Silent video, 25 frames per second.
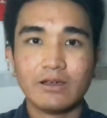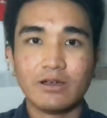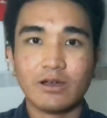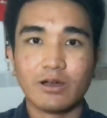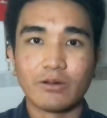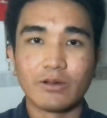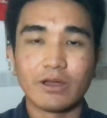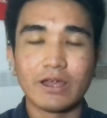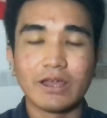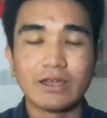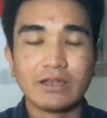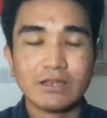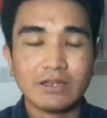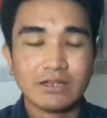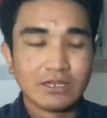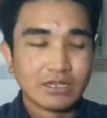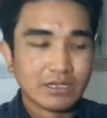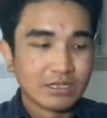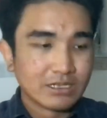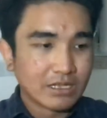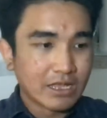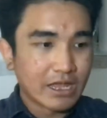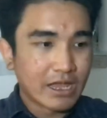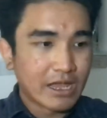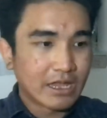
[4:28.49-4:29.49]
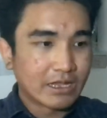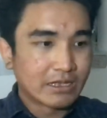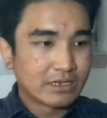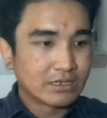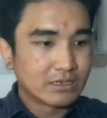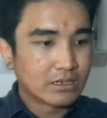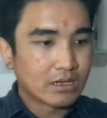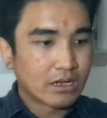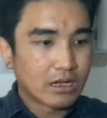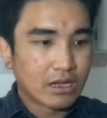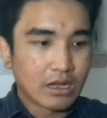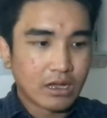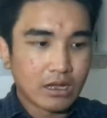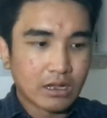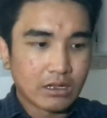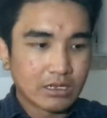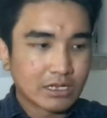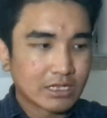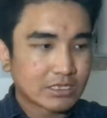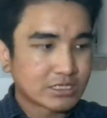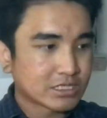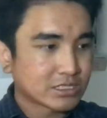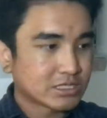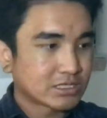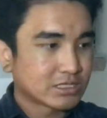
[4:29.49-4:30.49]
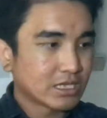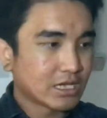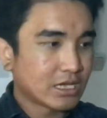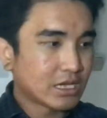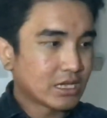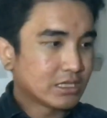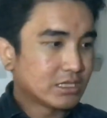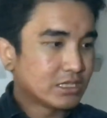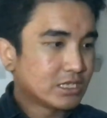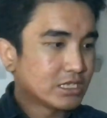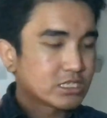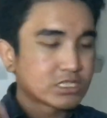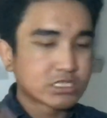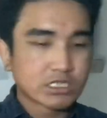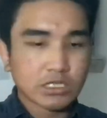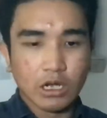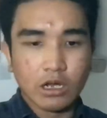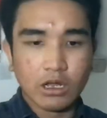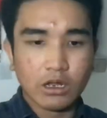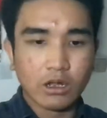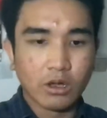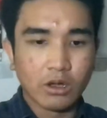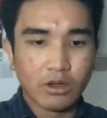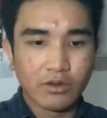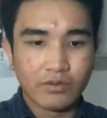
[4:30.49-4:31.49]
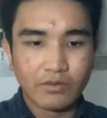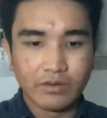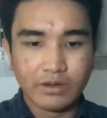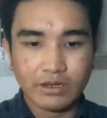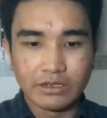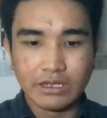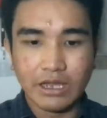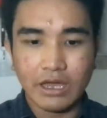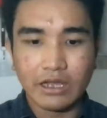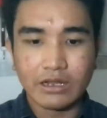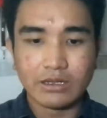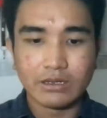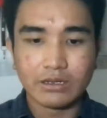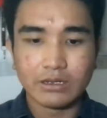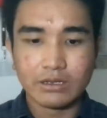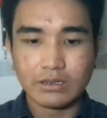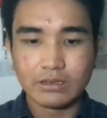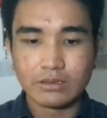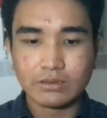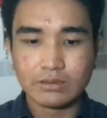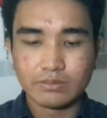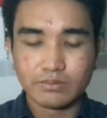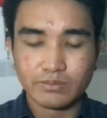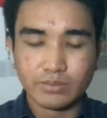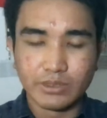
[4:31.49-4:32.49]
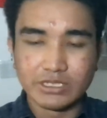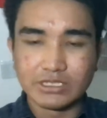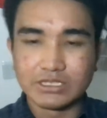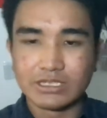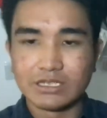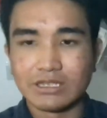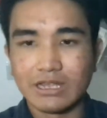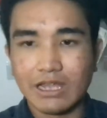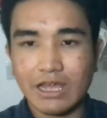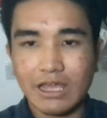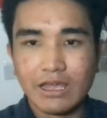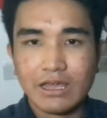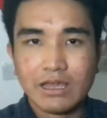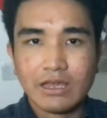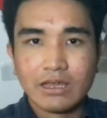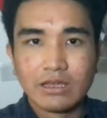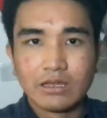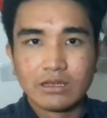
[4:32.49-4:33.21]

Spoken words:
Alright, and let's just say this shot of another person, like